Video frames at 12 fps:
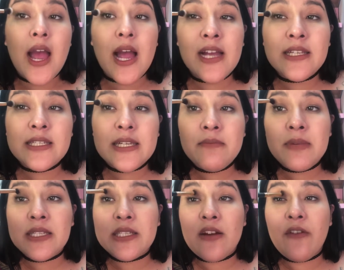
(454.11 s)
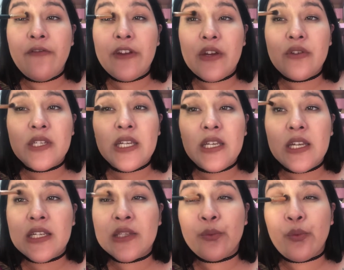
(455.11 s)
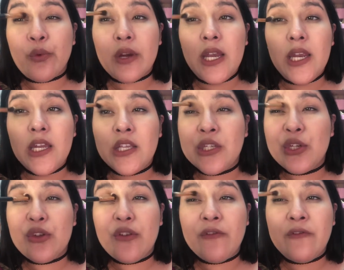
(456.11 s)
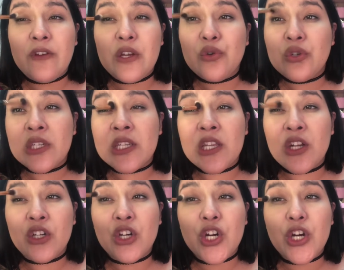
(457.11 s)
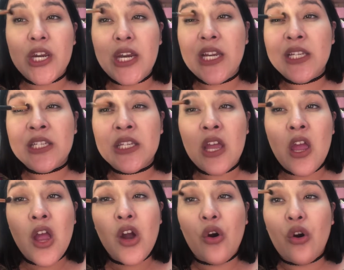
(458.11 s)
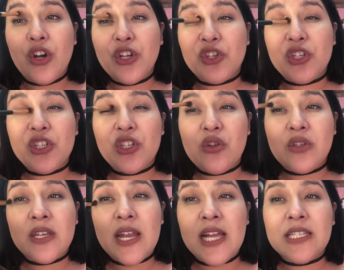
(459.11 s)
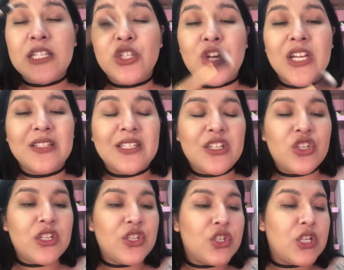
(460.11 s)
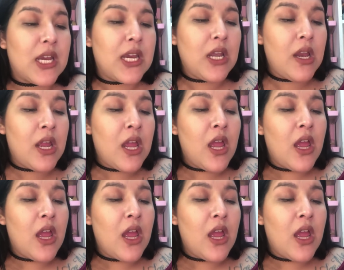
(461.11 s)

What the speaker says: I see myself using this really to diffuse the crease, or just use it as a transition shade